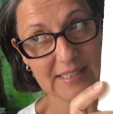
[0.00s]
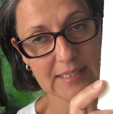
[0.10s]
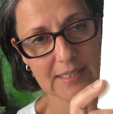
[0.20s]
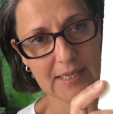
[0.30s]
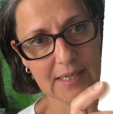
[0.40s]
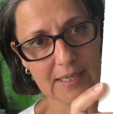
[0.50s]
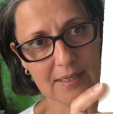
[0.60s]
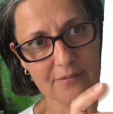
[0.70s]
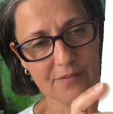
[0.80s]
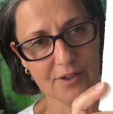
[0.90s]
in
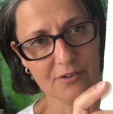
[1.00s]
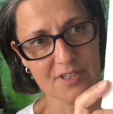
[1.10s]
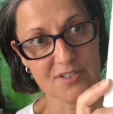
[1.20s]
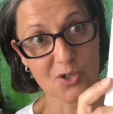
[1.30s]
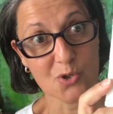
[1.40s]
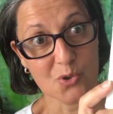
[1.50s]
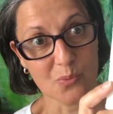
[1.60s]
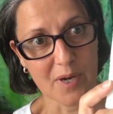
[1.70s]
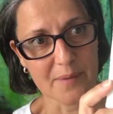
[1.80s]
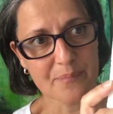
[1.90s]
a very social
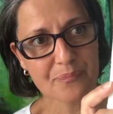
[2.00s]
way.